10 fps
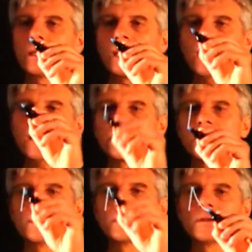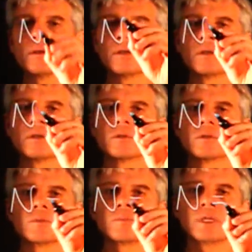n
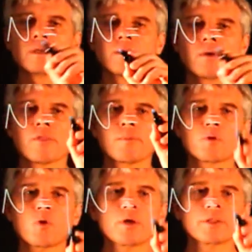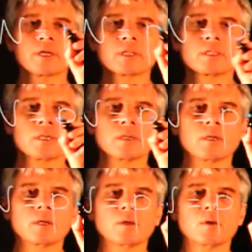to be the product
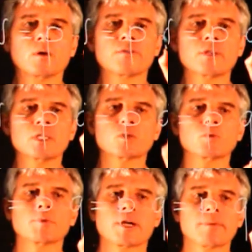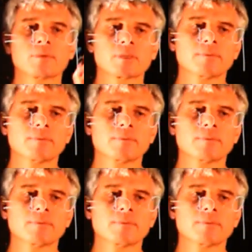of these two primes.